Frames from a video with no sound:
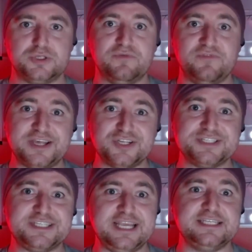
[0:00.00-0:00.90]
So
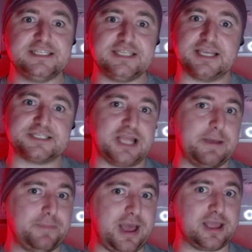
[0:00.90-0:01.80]
investors need to take a
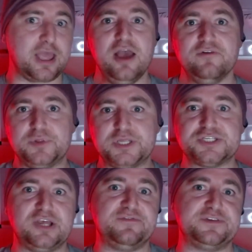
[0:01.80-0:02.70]
step back from the
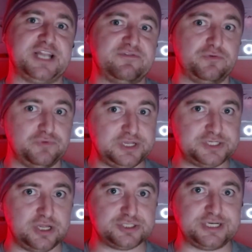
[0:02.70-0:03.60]
surface level
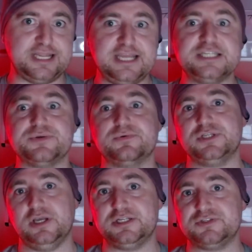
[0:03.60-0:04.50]
research and easy
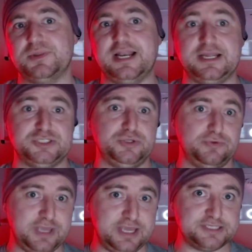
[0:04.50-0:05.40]
returns from the last two
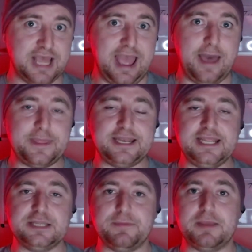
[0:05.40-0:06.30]
years, and they
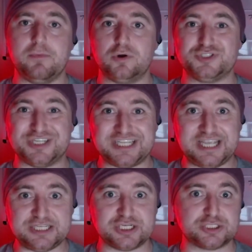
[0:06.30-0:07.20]
need to make more
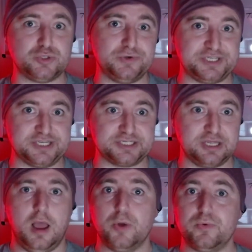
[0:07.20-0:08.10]
strategic choices.
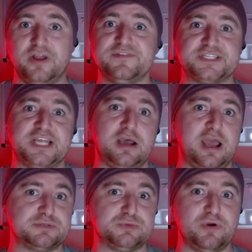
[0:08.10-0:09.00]
I would love to say I
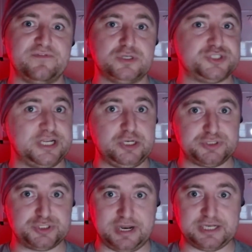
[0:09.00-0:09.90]
have some revolutionary new
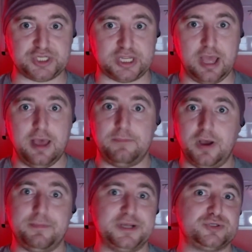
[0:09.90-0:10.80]
strategy,
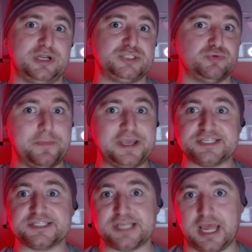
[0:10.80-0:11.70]
but my strategy remains the
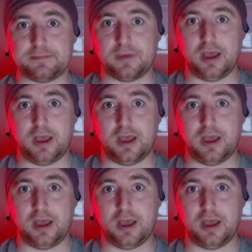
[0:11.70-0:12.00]
same.